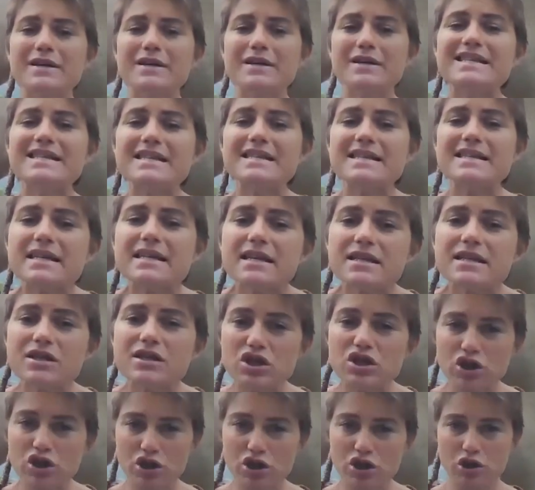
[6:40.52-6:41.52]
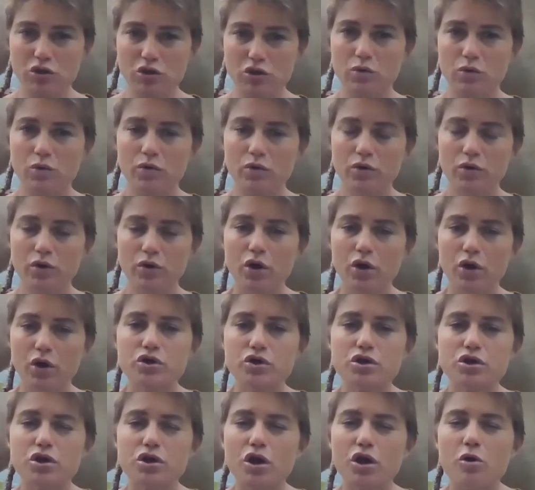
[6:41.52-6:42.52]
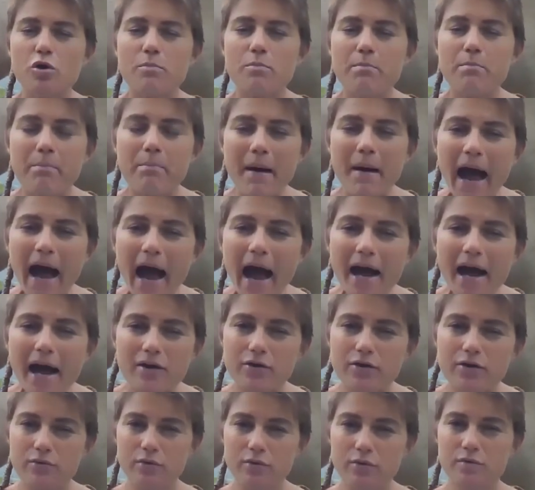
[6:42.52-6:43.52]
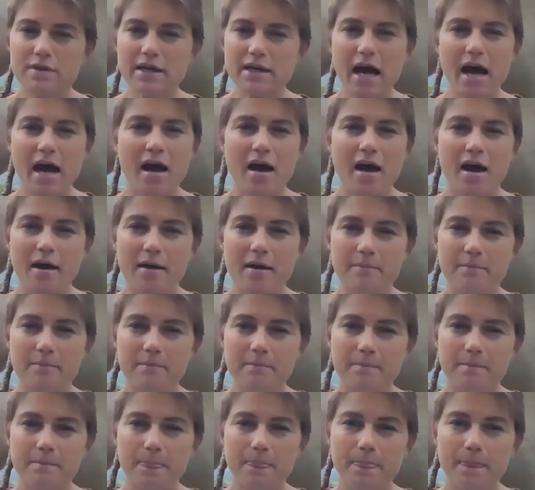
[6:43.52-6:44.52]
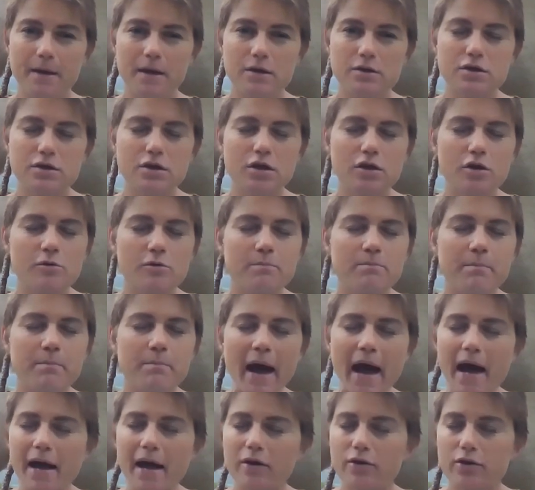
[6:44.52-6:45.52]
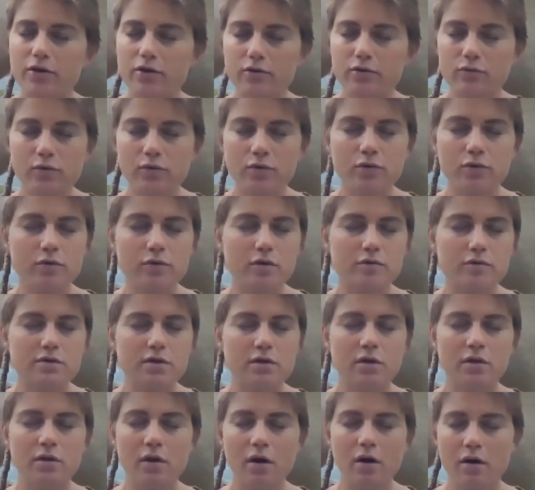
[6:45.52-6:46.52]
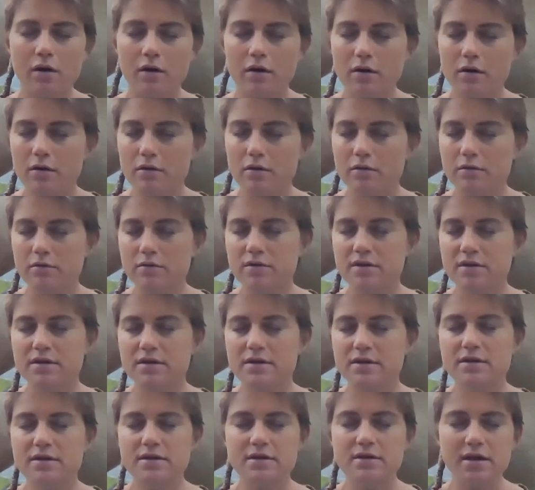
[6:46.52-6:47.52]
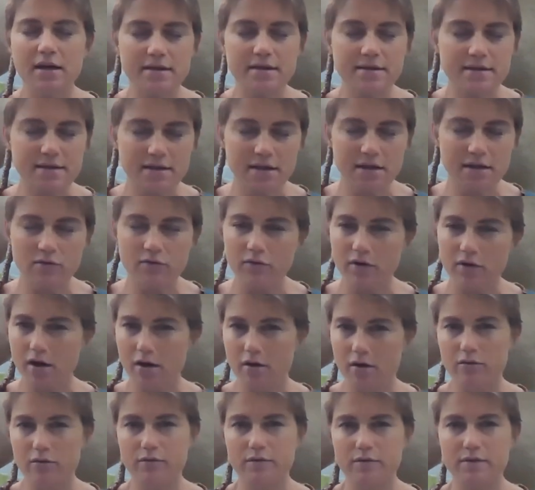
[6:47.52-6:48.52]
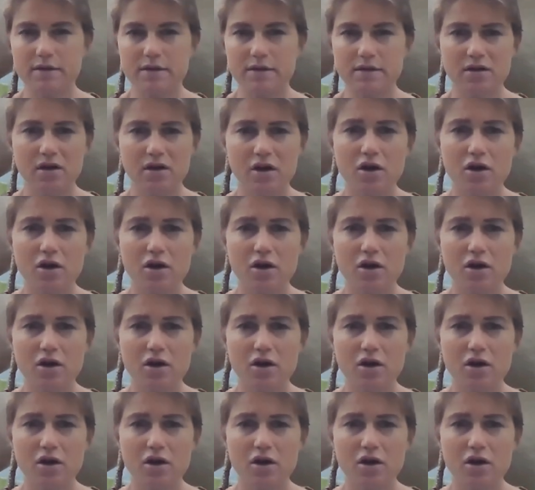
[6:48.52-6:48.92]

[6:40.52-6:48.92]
to assist you to go back through time, to go back through those long, dusty roads